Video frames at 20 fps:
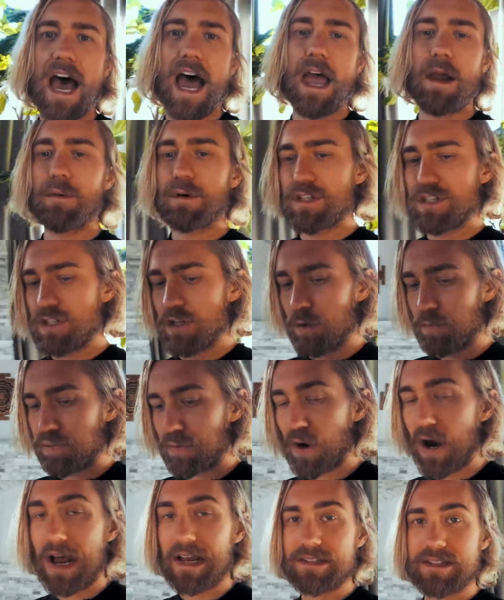I was still
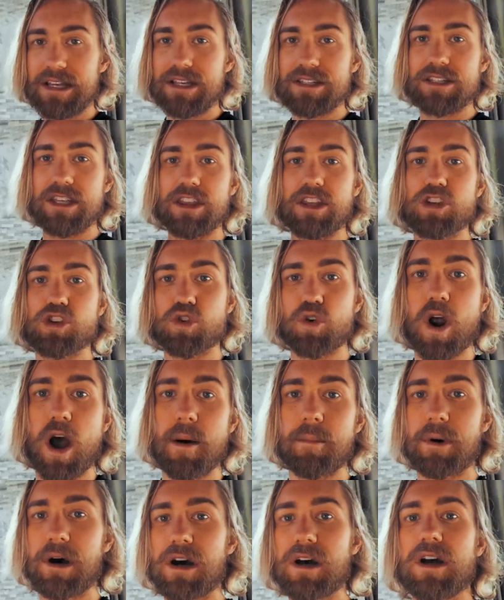processing the
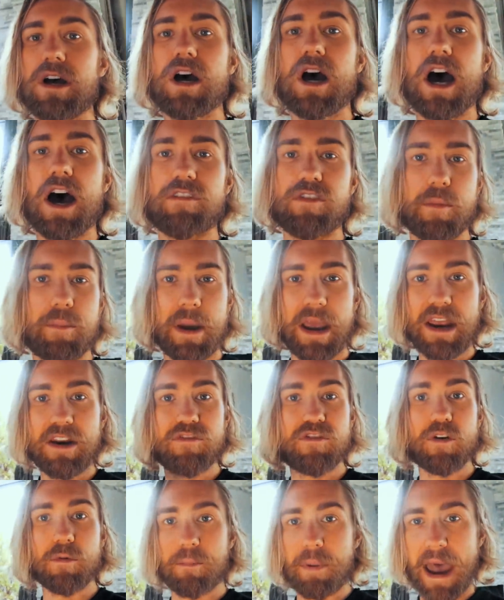trauma of a
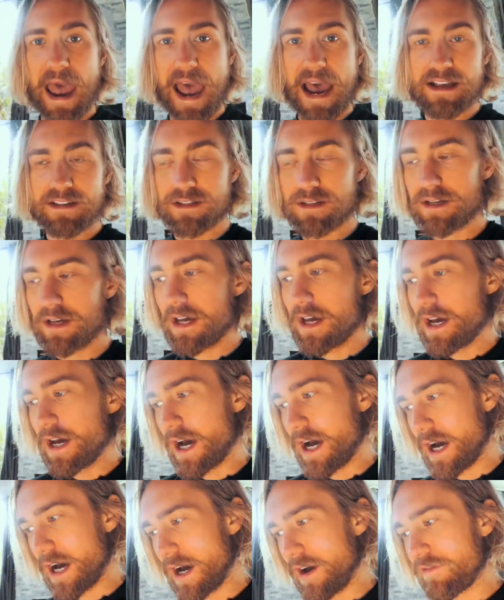painful past
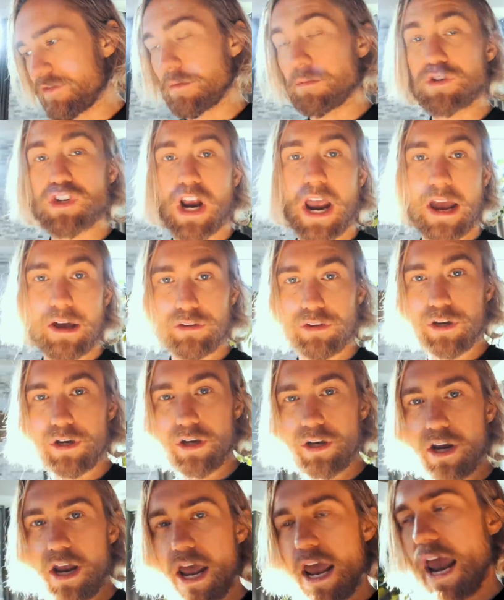from
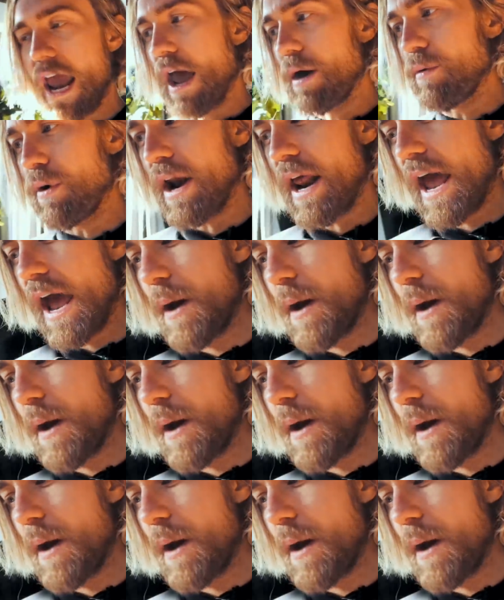childhood. And what